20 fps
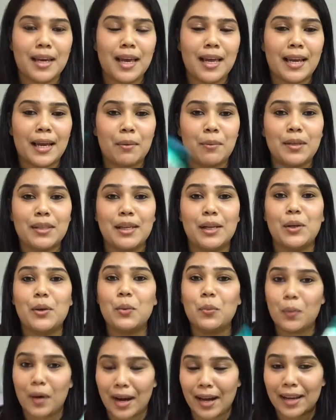and I will tell you
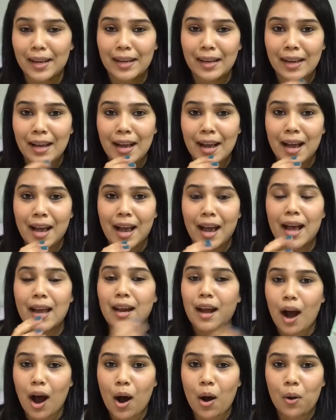why and
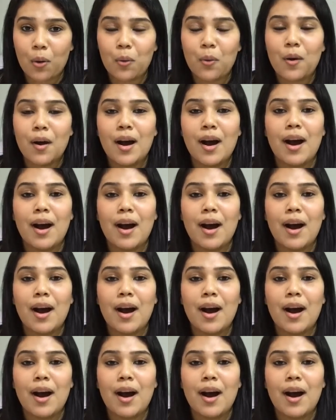how